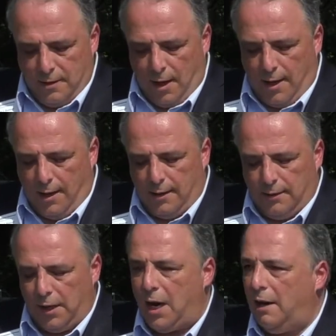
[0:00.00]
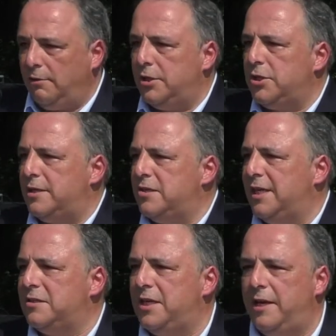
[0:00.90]
uh, the college as
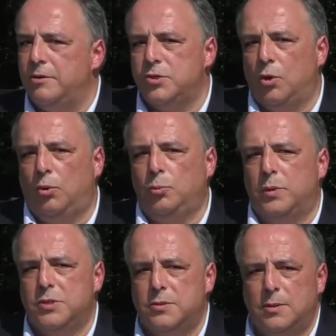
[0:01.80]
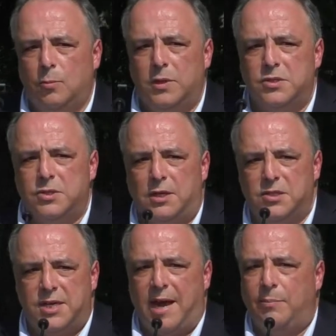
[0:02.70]
60 years old was, was
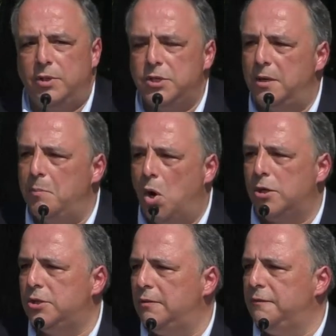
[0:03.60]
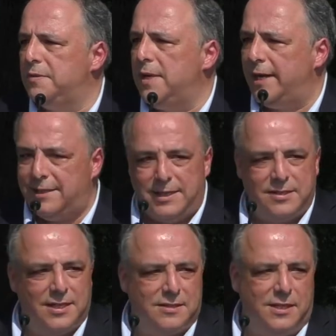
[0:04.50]
established in March of
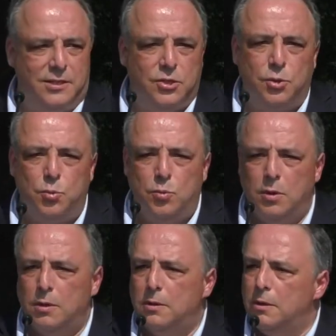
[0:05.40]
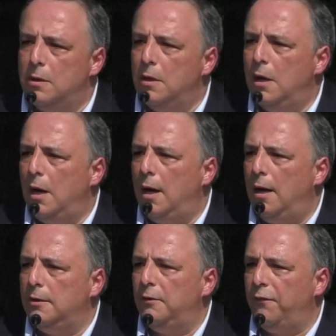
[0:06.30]
1962.
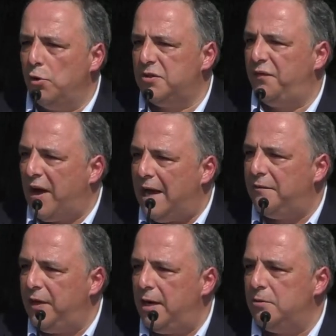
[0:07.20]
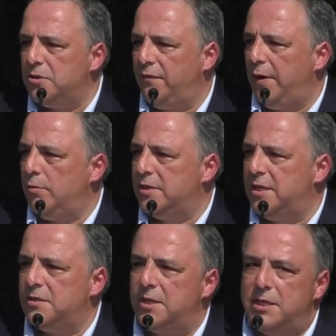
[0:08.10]
Uh, the first five years of our
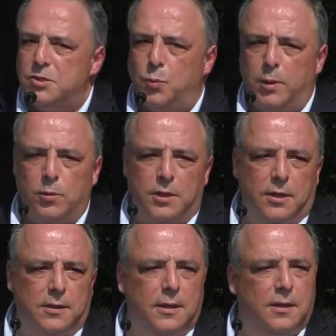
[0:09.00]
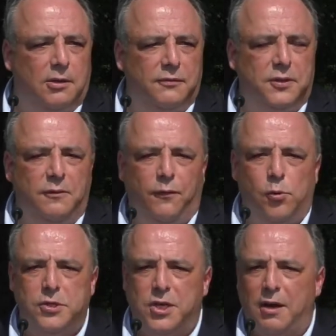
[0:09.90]
existence, we were the Clifton
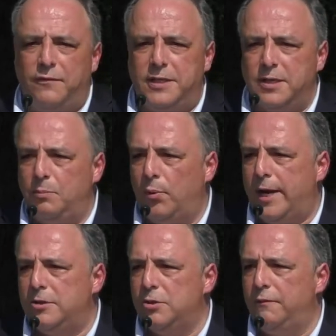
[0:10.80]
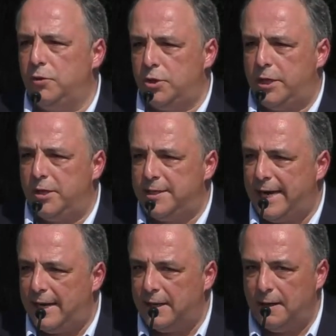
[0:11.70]
Forge Covington branch of Virginia
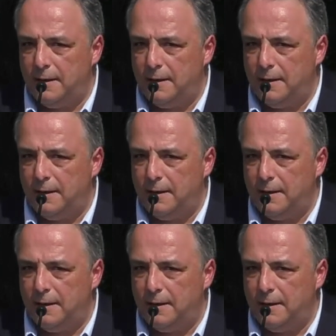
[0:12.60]
Tech.